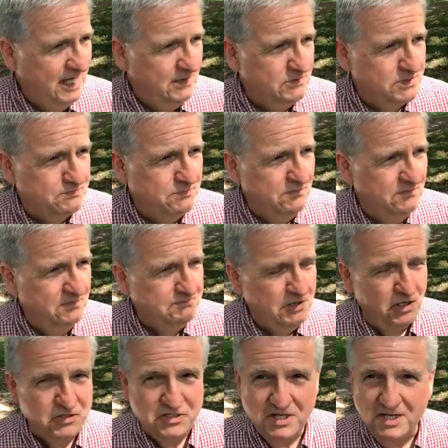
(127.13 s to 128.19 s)
he was
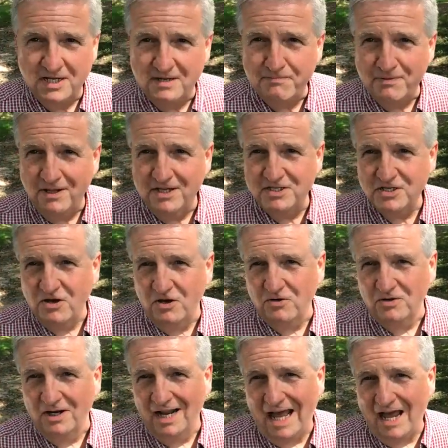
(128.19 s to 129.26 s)
posted at a place
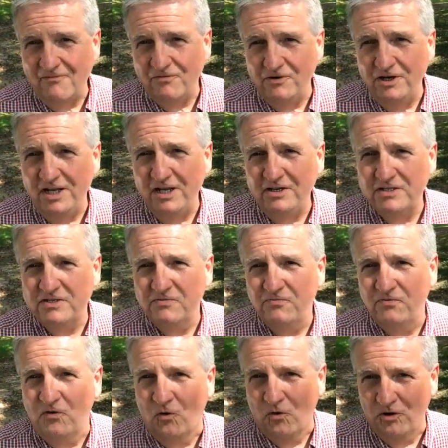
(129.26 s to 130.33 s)
called Lafferty's
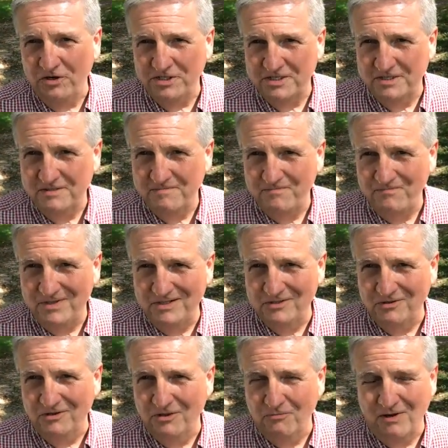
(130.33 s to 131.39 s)
Fort
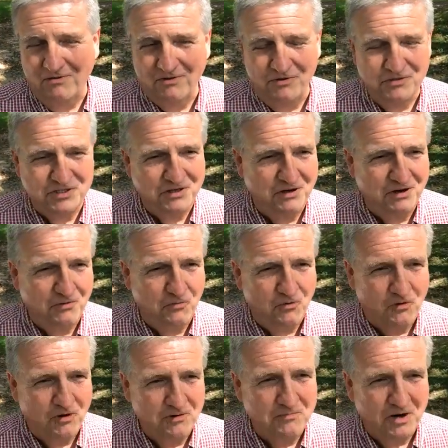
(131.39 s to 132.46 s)
during the Revolutionary
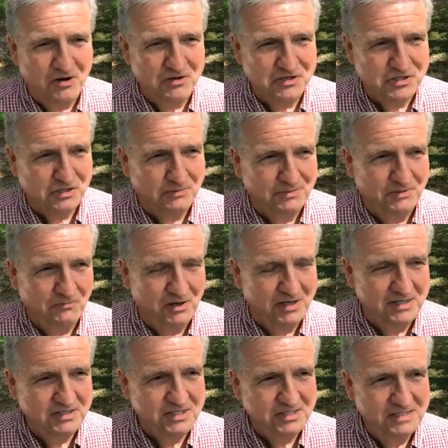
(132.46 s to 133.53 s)
War. Martin Turpin
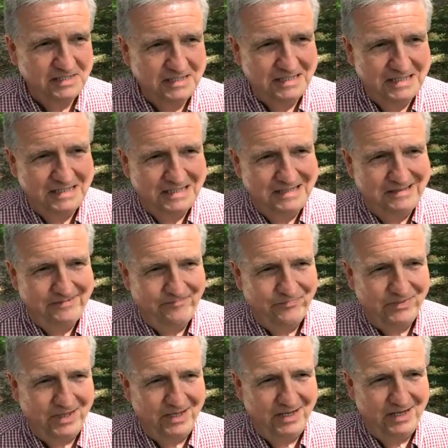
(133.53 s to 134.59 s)
was.
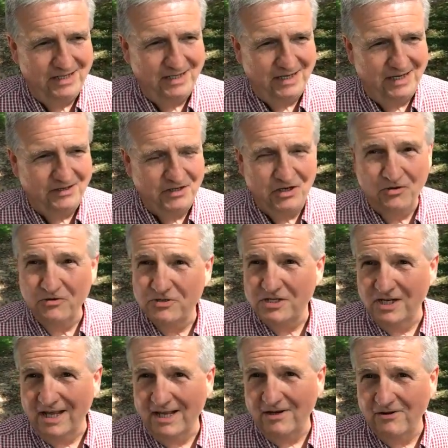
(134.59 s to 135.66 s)
Then years
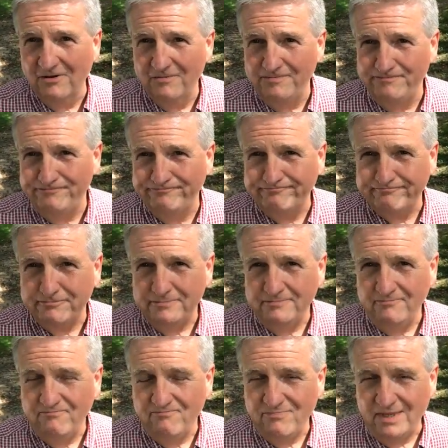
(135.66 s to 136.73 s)
later,
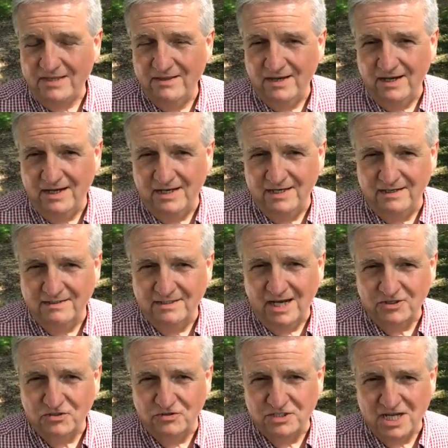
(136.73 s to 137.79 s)

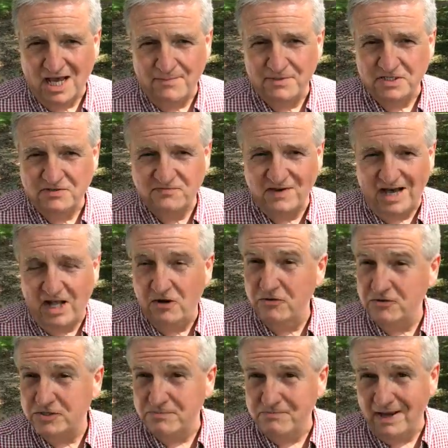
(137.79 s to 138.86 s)
Dr. Thomas
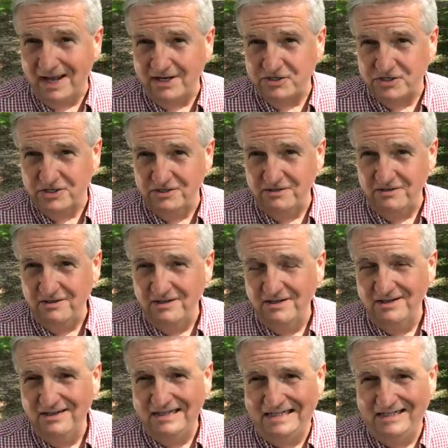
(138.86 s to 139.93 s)
Fowler's mansion
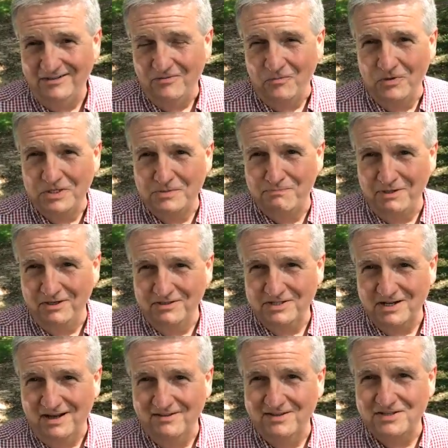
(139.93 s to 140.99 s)
was built
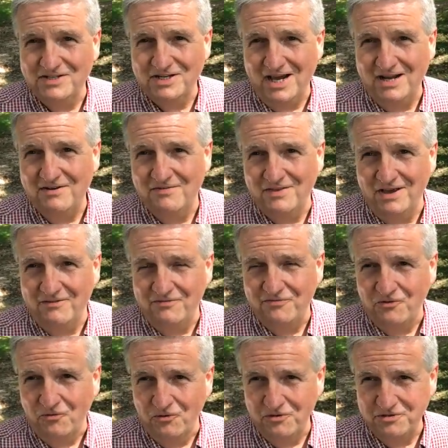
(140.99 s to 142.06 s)
on the site of that
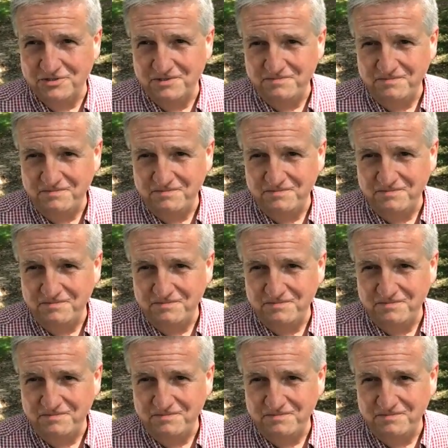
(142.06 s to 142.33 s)
fort,